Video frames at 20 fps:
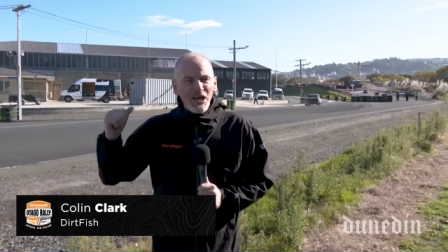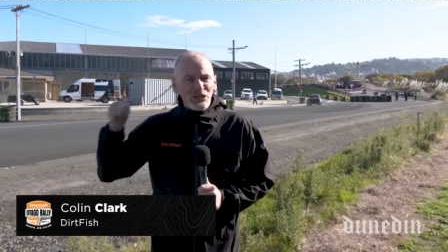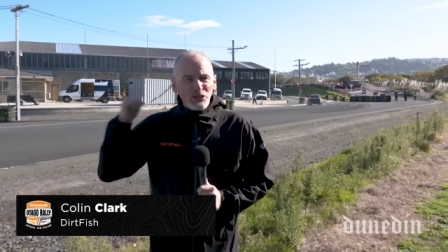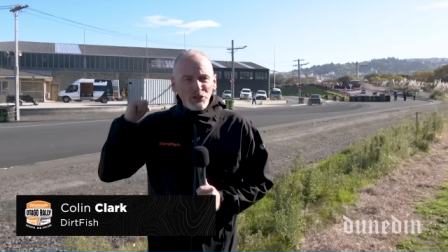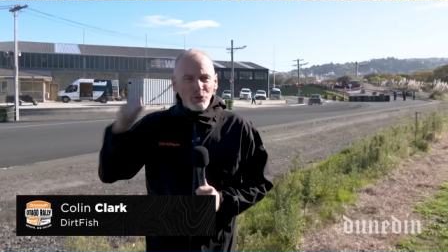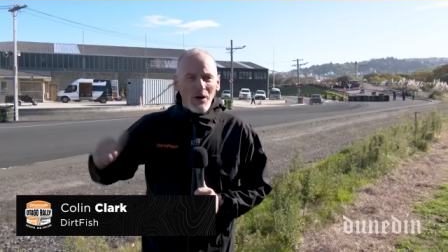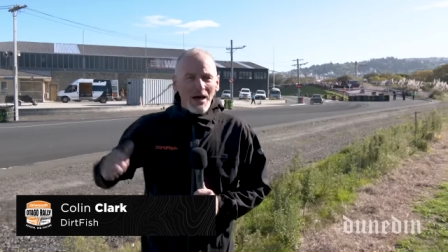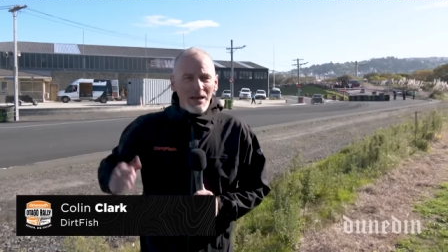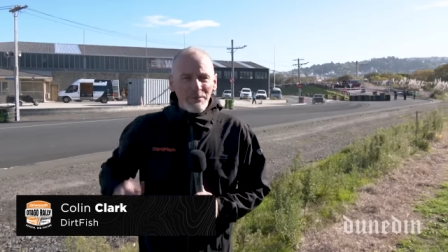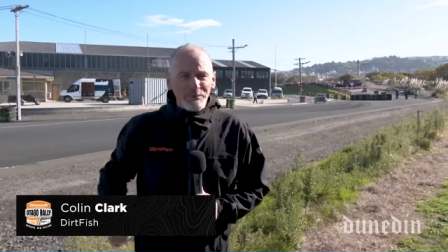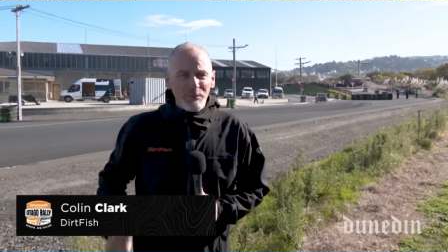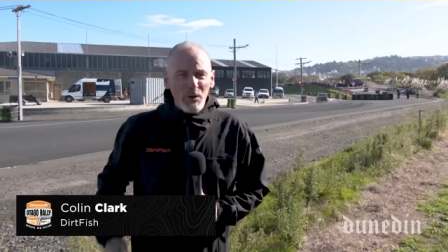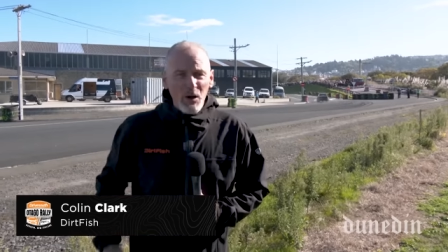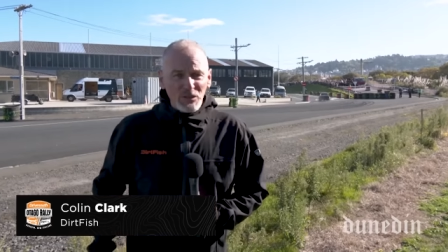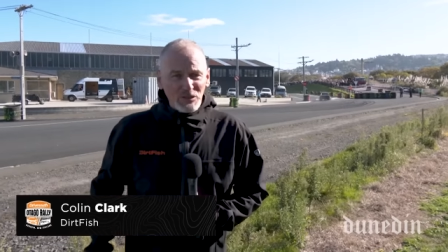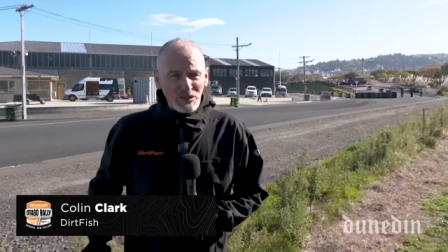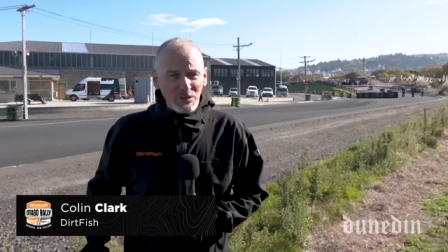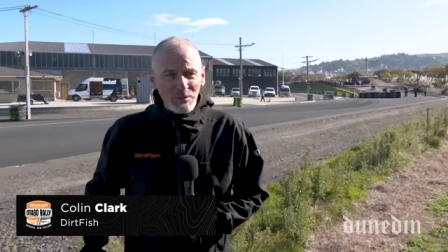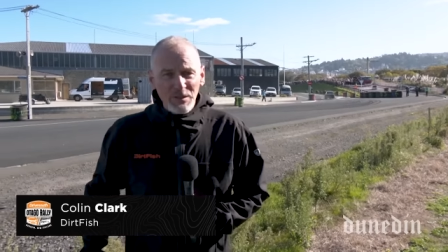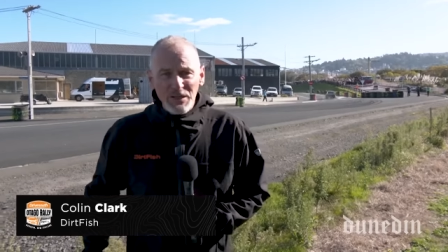was quite
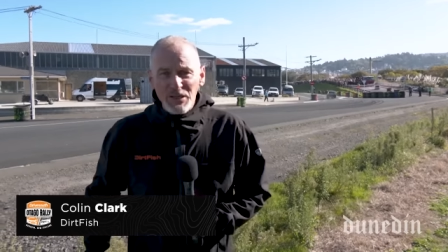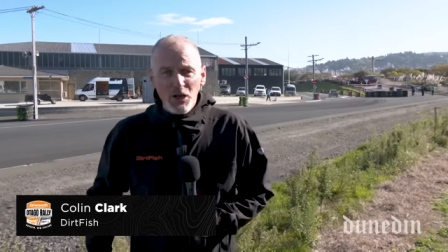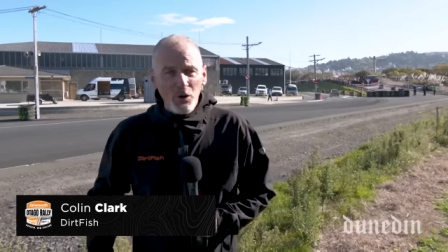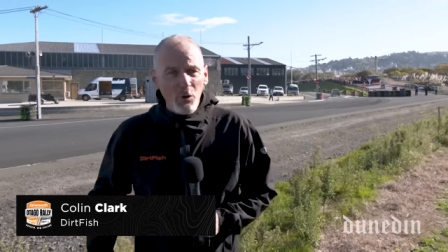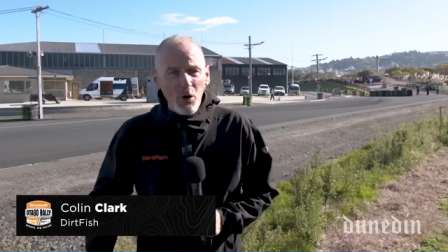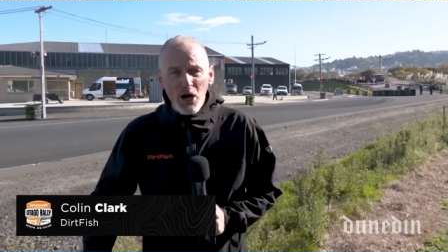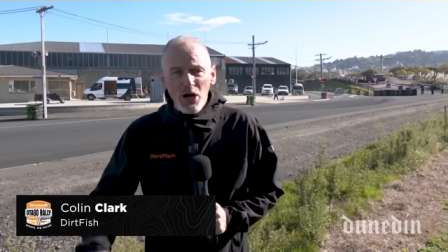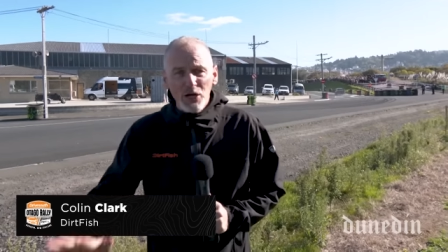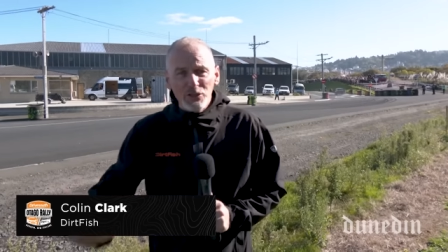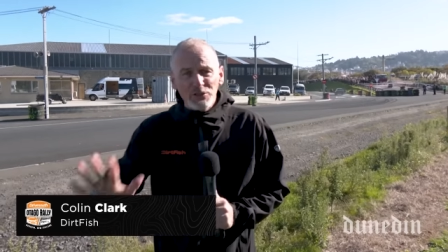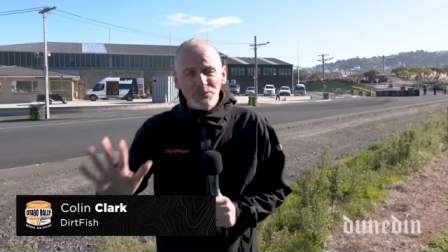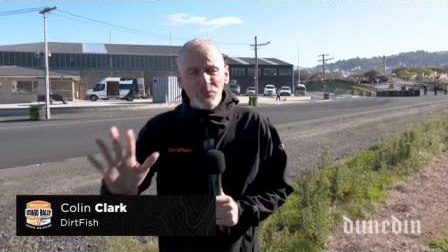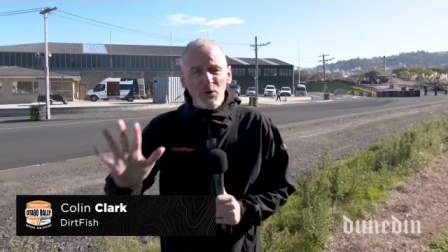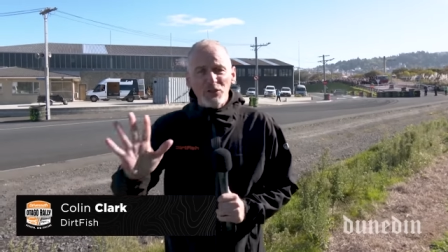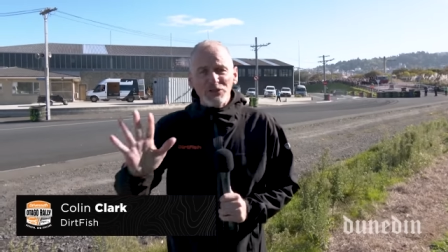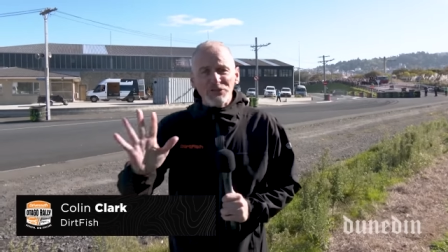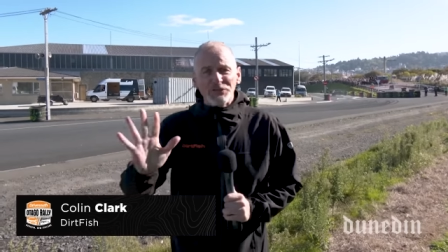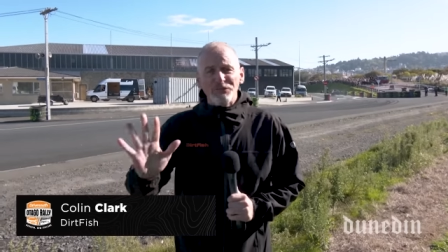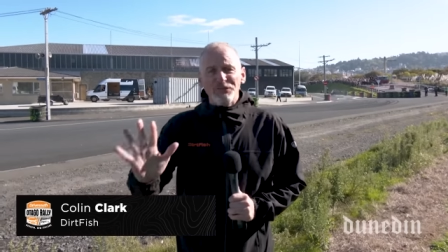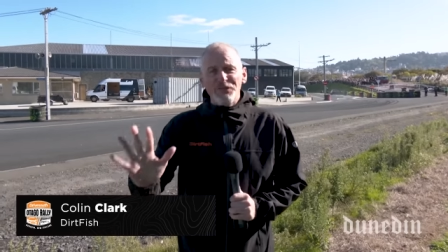possibly the world's
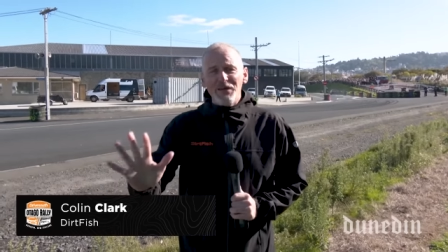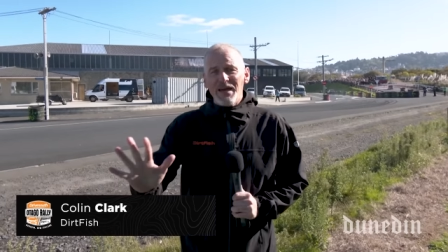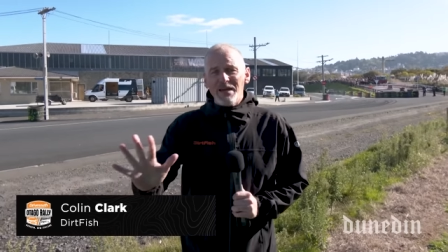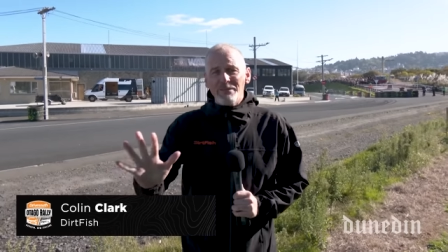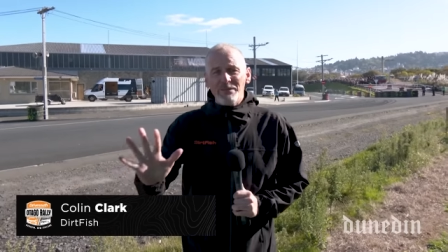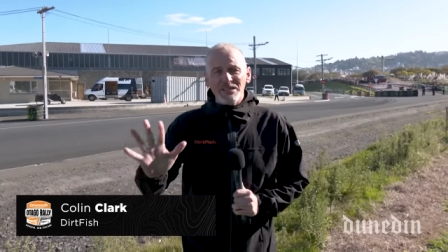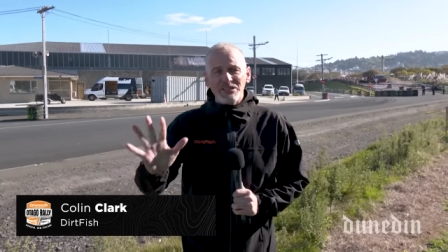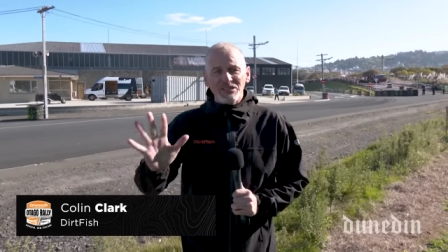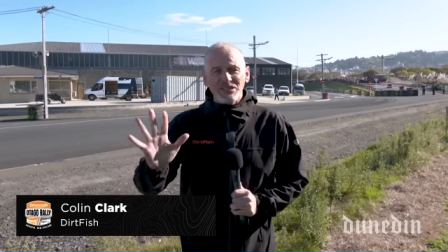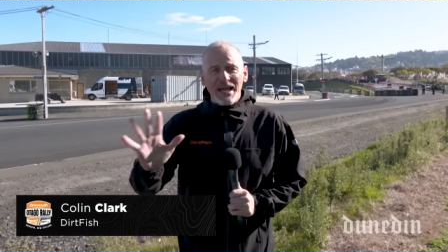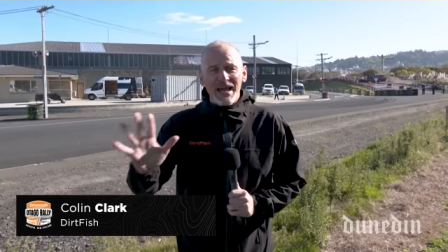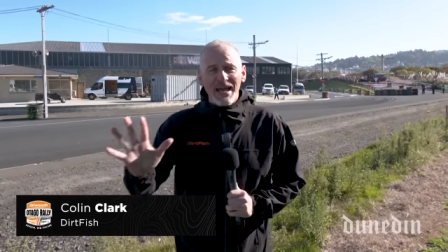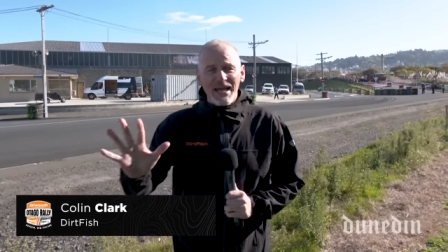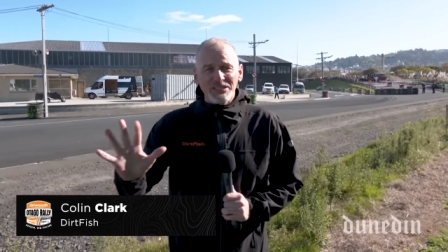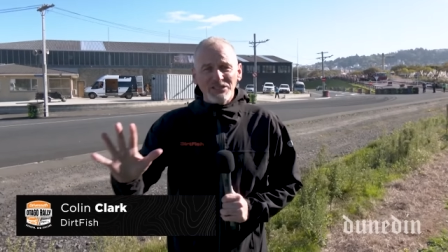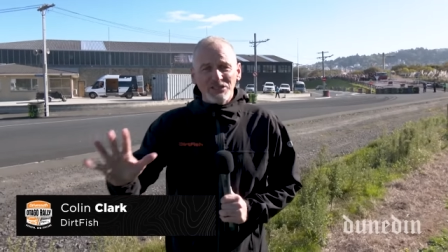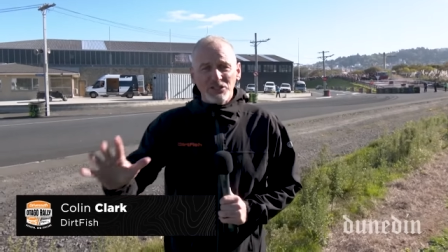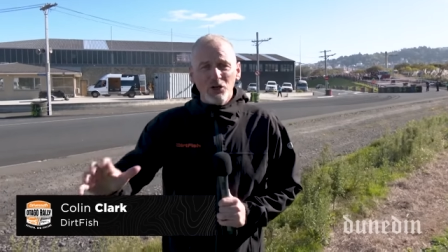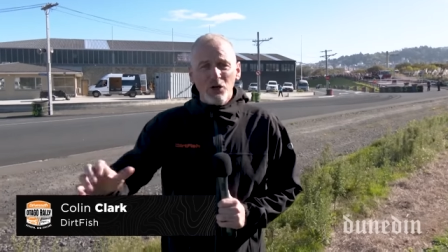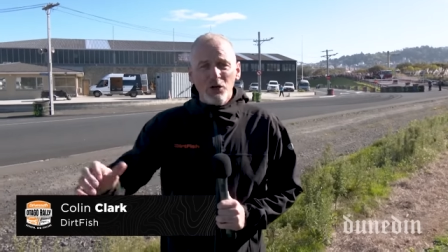most famous
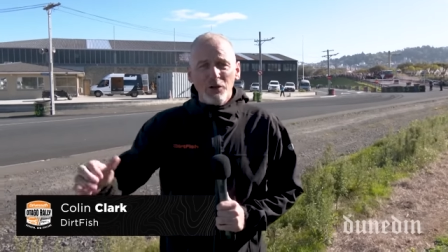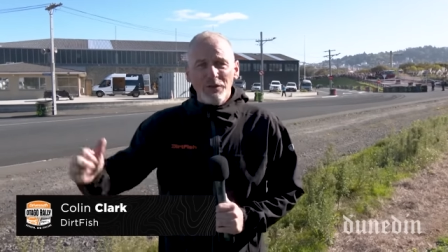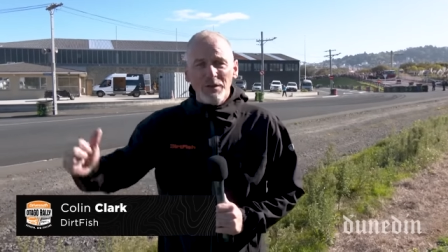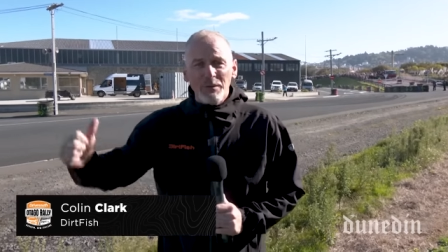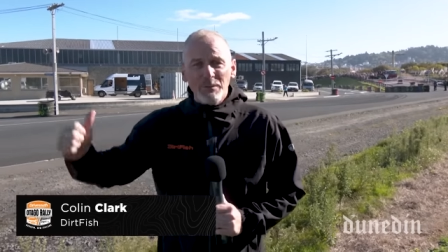escort.